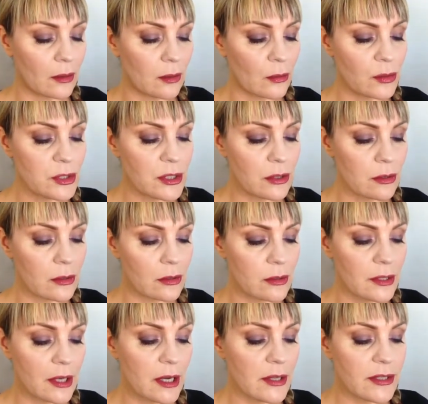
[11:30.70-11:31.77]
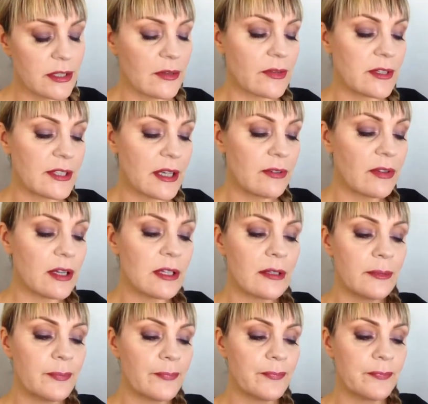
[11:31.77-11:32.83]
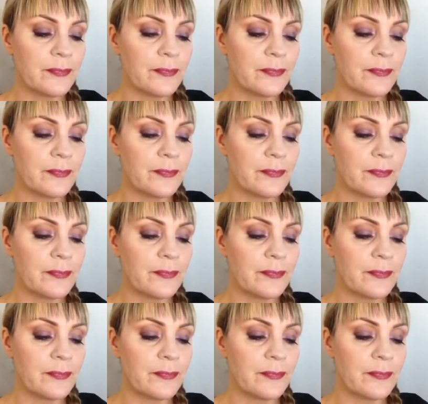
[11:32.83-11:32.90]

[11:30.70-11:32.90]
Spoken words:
Rouge Dior 977